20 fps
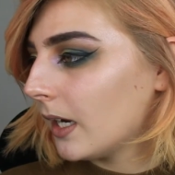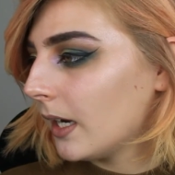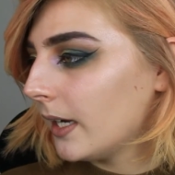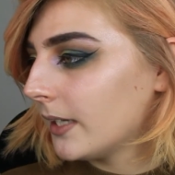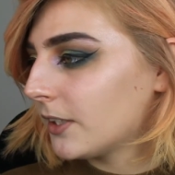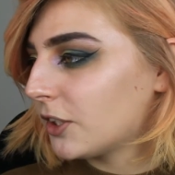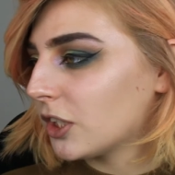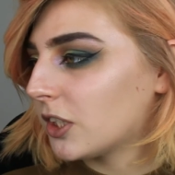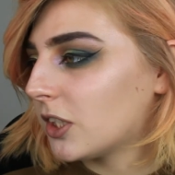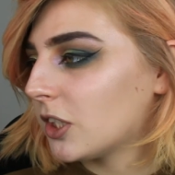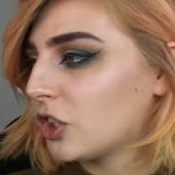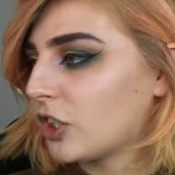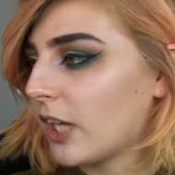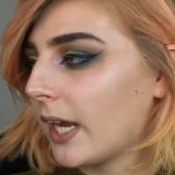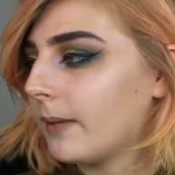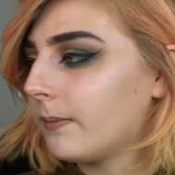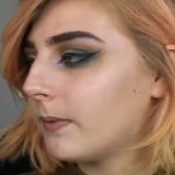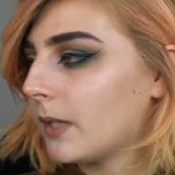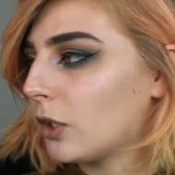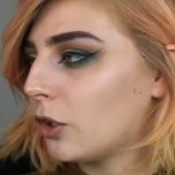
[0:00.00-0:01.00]
It's just a
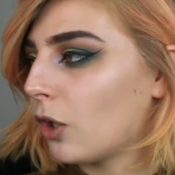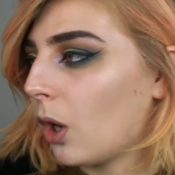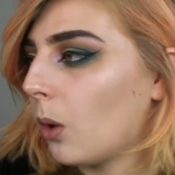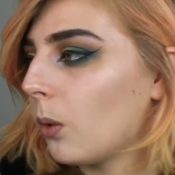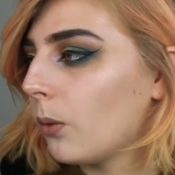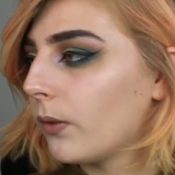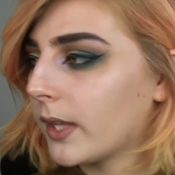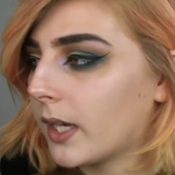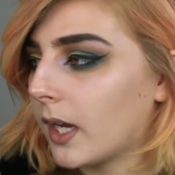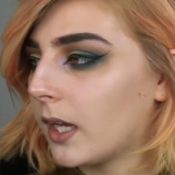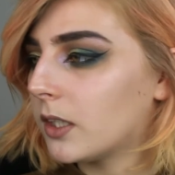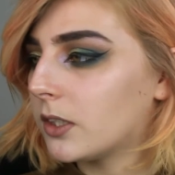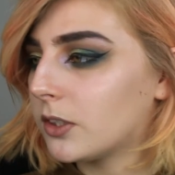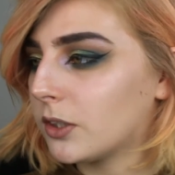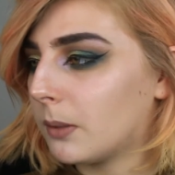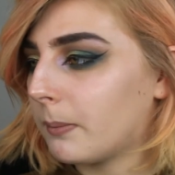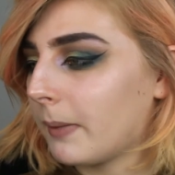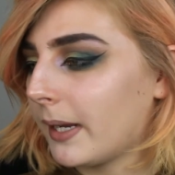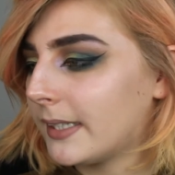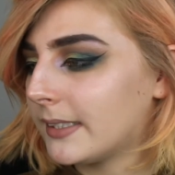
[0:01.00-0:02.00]
shame that not all the colours
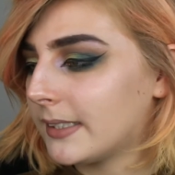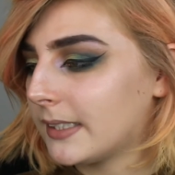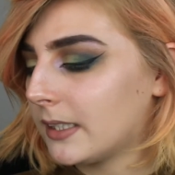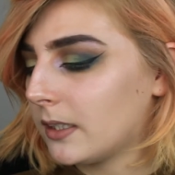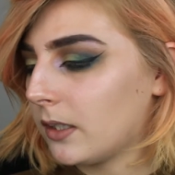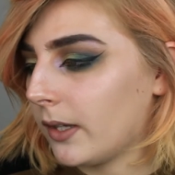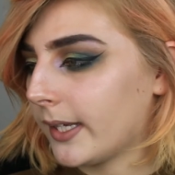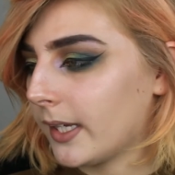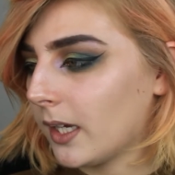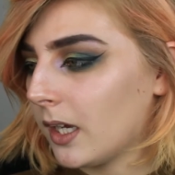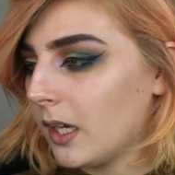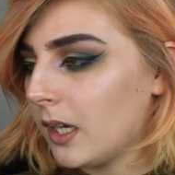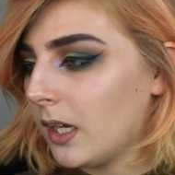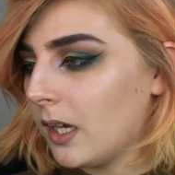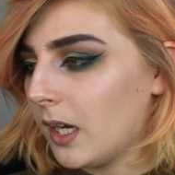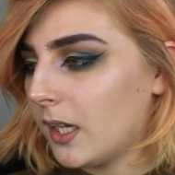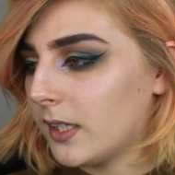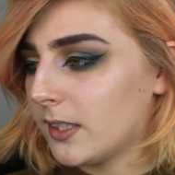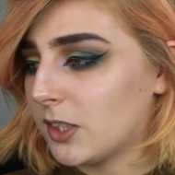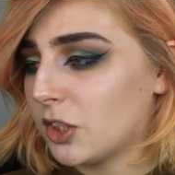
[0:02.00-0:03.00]
are amazing. Like,
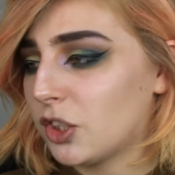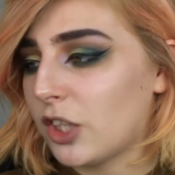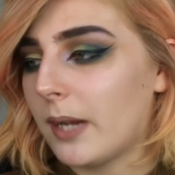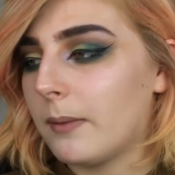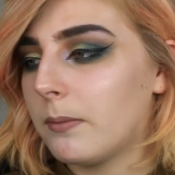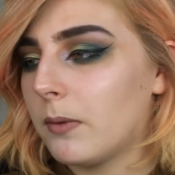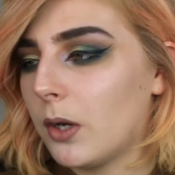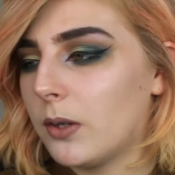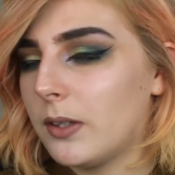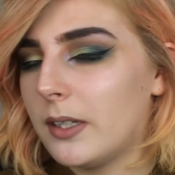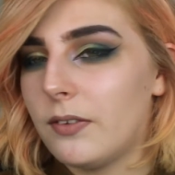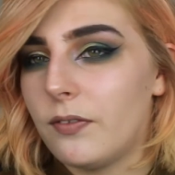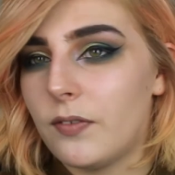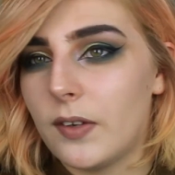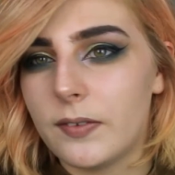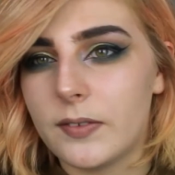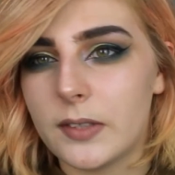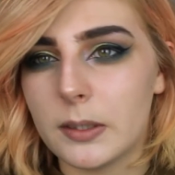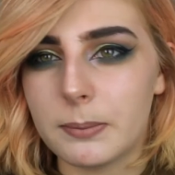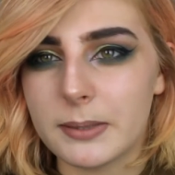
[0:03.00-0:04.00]
it's a shame that only
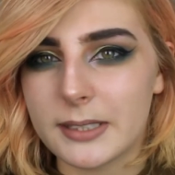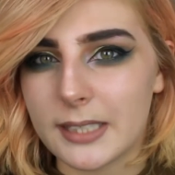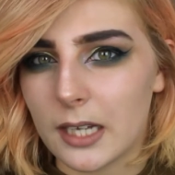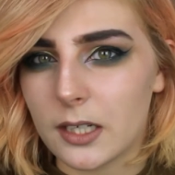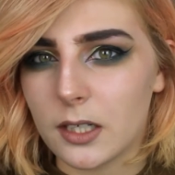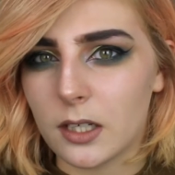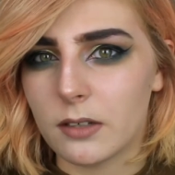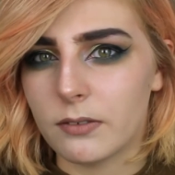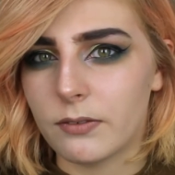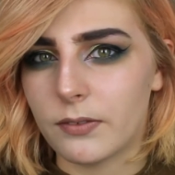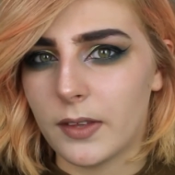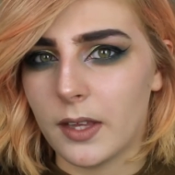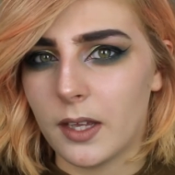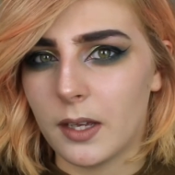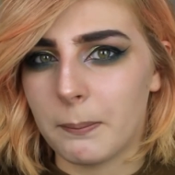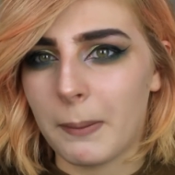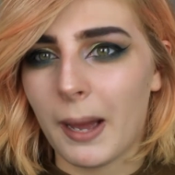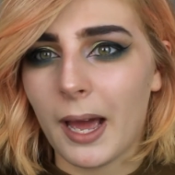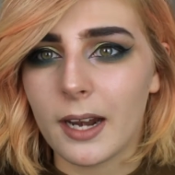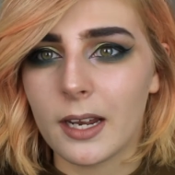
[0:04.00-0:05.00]
50% of
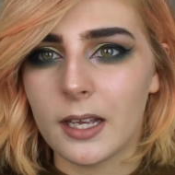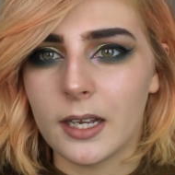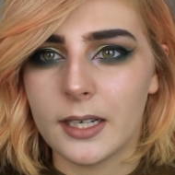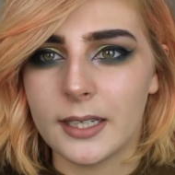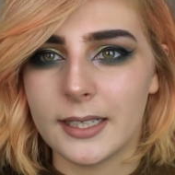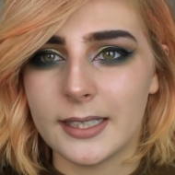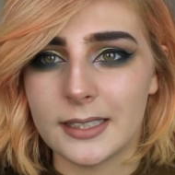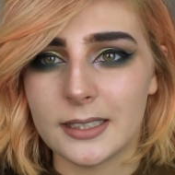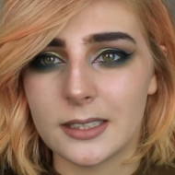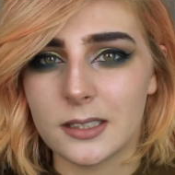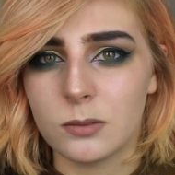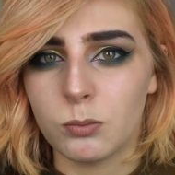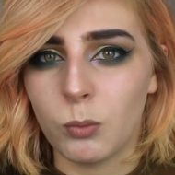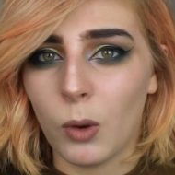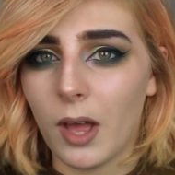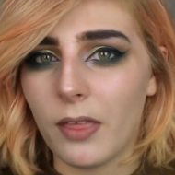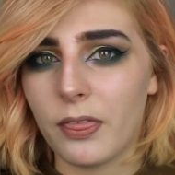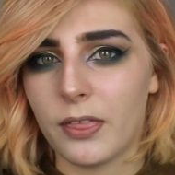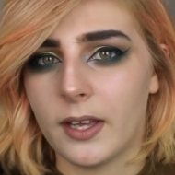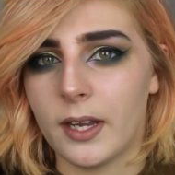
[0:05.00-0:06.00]
the palette is
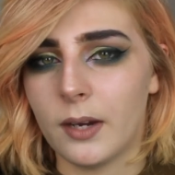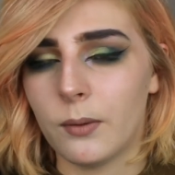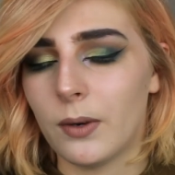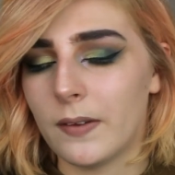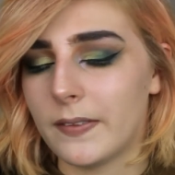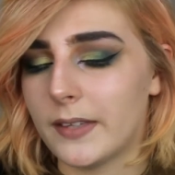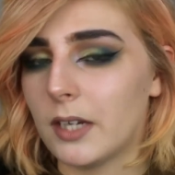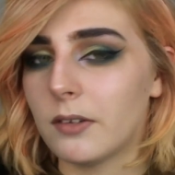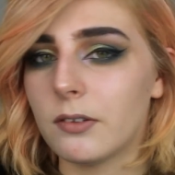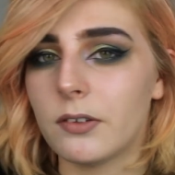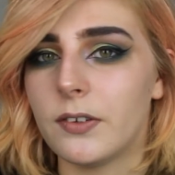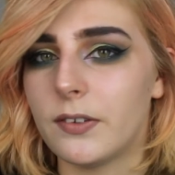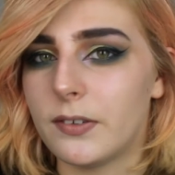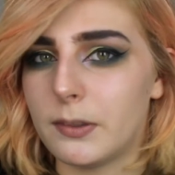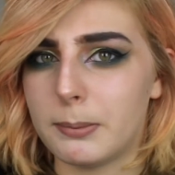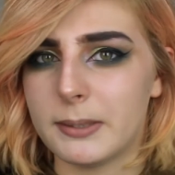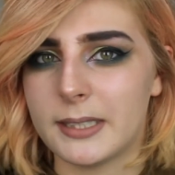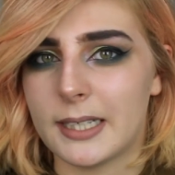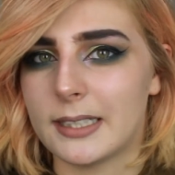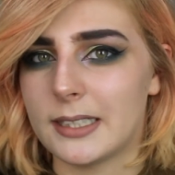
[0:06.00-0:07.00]
worth it and the other
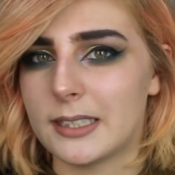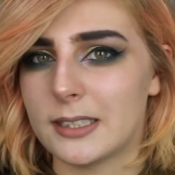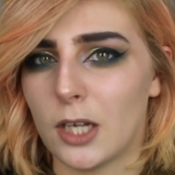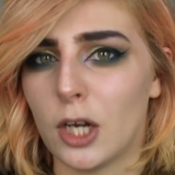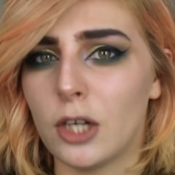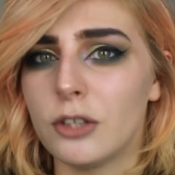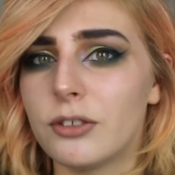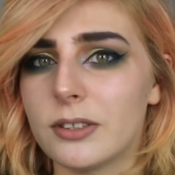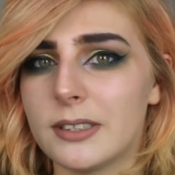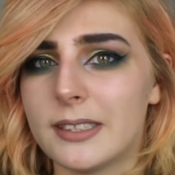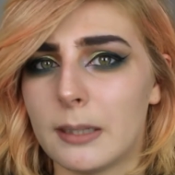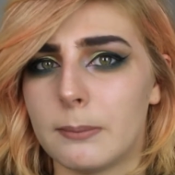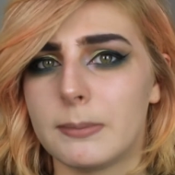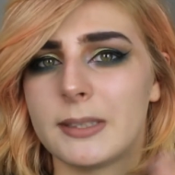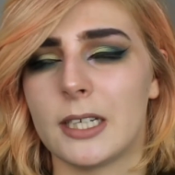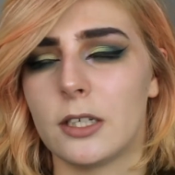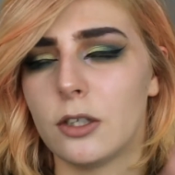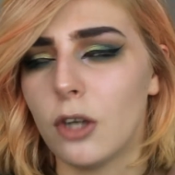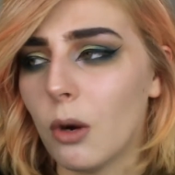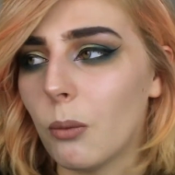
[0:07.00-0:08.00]
50% is
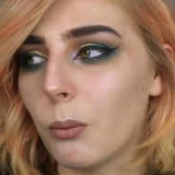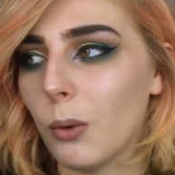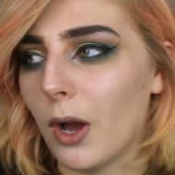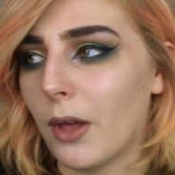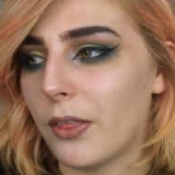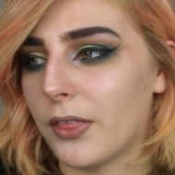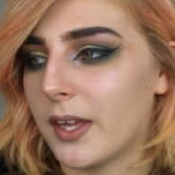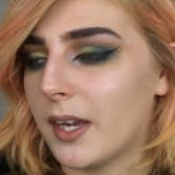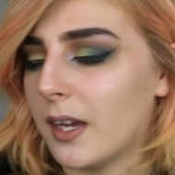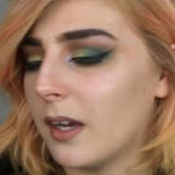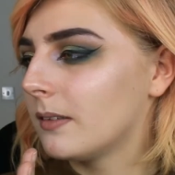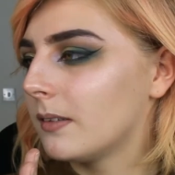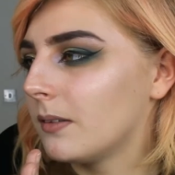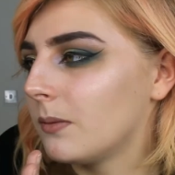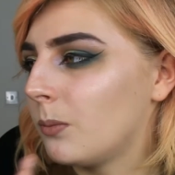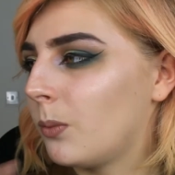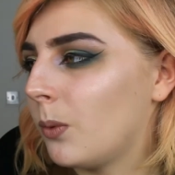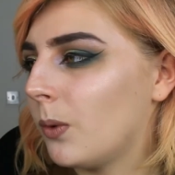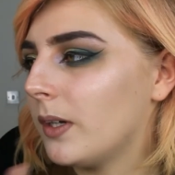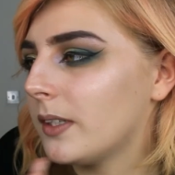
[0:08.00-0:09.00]
110% not worth it.
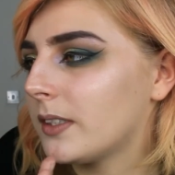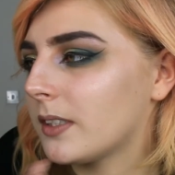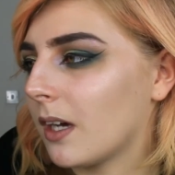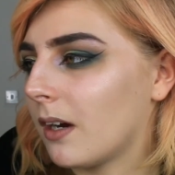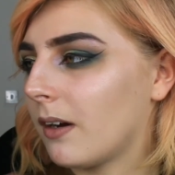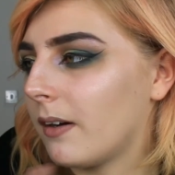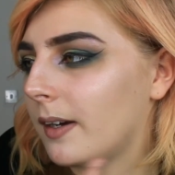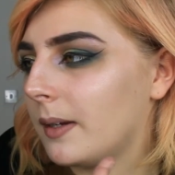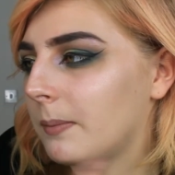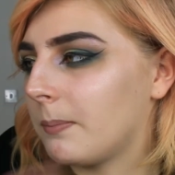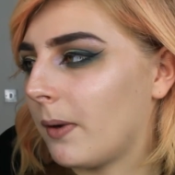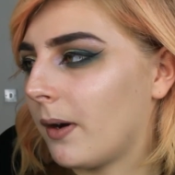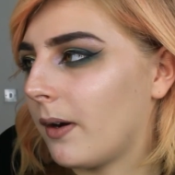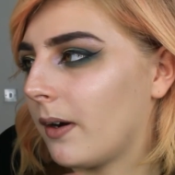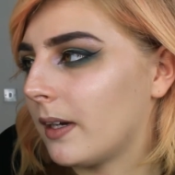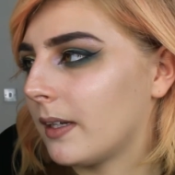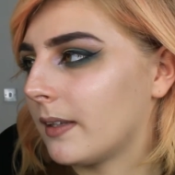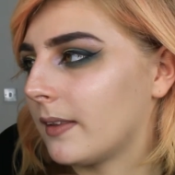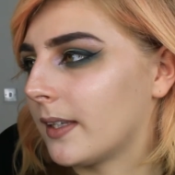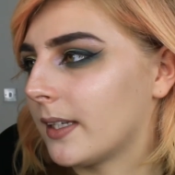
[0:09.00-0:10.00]
Would I
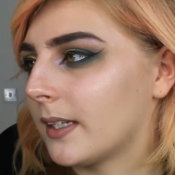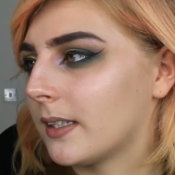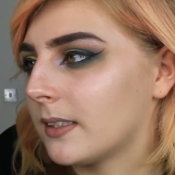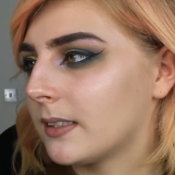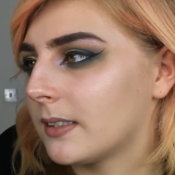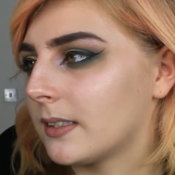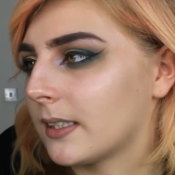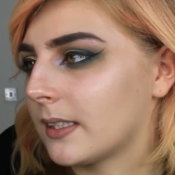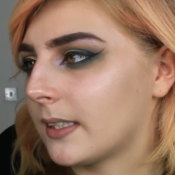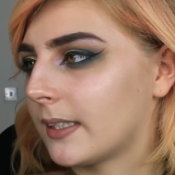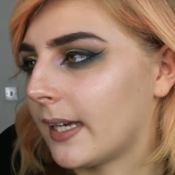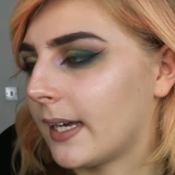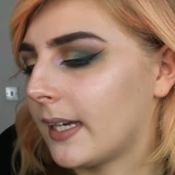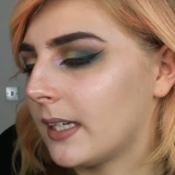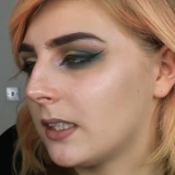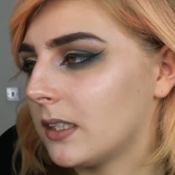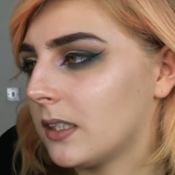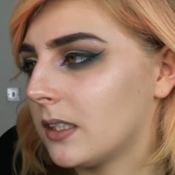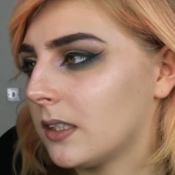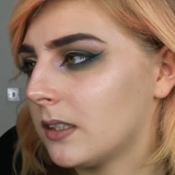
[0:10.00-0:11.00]
buy this
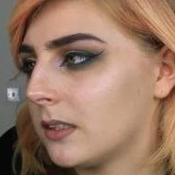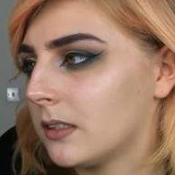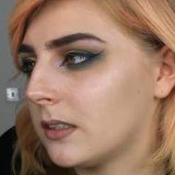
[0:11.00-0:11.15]
again?